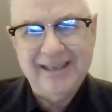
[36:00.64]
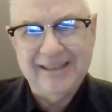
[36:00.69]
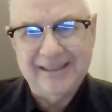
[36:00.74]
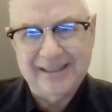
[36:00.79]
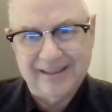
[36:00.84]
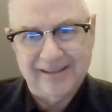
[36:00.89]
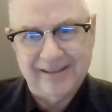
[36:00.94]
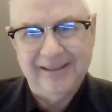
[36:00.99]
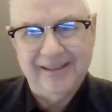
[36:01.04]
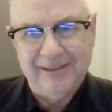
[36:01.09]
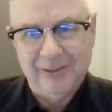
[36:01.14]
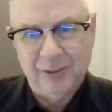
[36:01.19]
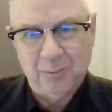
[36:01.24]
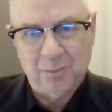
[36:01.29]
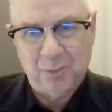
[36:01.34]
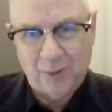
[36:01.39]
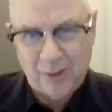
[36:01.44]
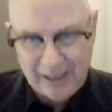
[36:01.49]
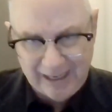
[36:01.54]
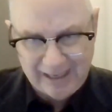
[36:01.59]
into the legal
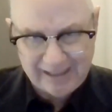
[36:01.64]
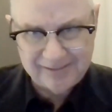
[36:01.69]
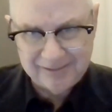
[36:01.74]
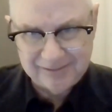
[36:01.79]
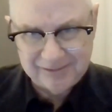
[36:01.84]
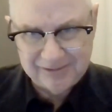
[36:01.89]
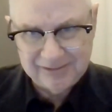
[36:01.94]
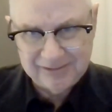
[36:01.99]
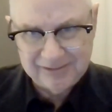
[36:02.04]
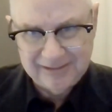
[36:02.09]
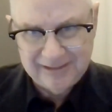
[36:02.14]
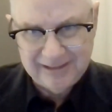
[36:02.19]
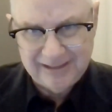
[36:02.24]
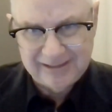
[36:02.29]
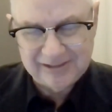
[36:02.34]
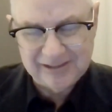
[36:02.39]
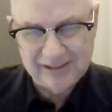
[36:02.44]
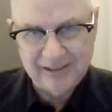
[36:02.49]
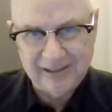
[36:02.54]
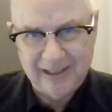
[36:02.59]
practice. And
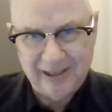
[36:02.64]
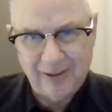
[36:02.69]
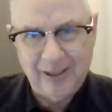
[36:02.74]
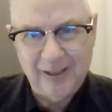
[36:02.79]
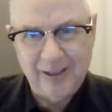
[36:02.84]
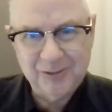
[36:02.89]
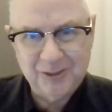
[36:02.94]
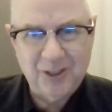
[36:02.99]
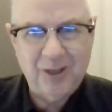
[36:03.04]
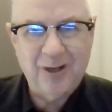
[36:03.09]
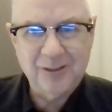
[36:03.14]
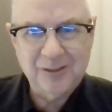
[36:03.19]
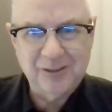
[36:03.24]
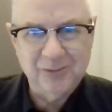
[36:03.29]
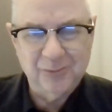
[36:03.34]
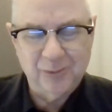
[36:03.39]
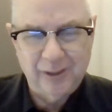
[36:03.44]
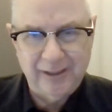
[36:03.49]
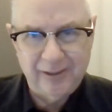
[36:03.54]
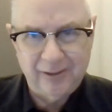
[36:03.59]
he said, "Larry, I'll talk to
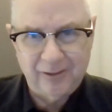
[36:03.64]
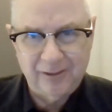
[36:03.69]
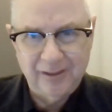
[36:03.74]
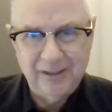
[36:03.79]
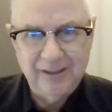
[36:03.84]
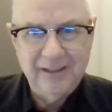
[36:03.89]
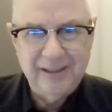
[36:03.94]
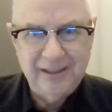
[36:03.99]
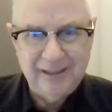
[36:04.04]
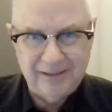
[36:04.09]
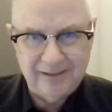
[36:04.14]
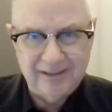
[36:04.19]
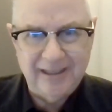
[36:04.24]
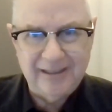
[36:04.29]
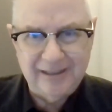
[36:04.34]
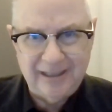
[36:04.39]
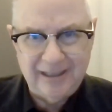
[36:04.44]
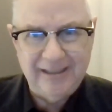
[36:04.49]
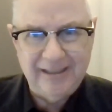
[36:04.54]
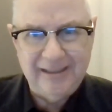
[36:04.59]
you later." And
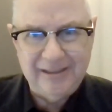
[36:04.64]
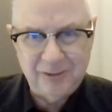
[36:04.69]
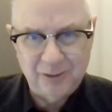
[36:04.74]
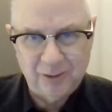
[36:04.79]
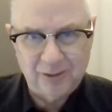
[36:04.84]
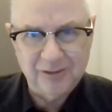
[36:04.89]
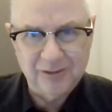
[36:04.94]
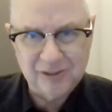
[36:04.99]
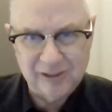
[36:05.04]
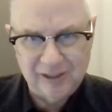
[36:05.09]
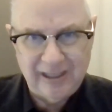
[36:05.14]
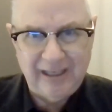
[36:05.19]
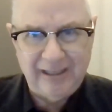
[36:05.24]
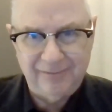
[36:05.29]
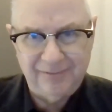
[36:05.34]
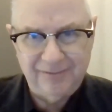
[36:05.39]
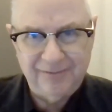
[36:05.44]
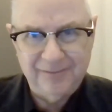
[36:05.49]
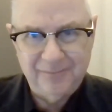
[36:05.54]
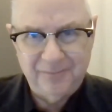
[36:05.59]
that night he took his
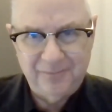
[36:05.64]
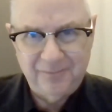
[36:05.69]
life.